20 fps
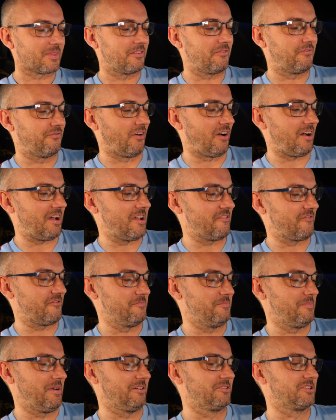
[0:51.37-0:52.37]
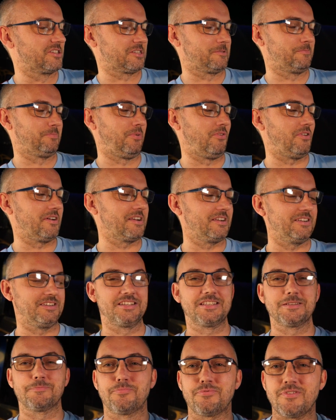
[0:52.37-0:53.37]
Five most
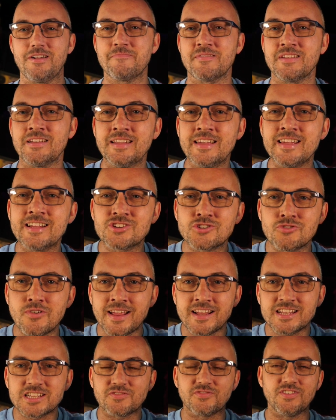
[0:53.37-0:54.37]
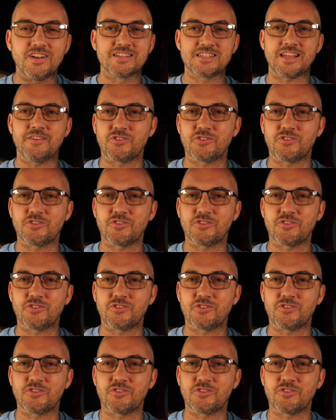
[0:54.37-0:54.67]
pointless Premier League transfers.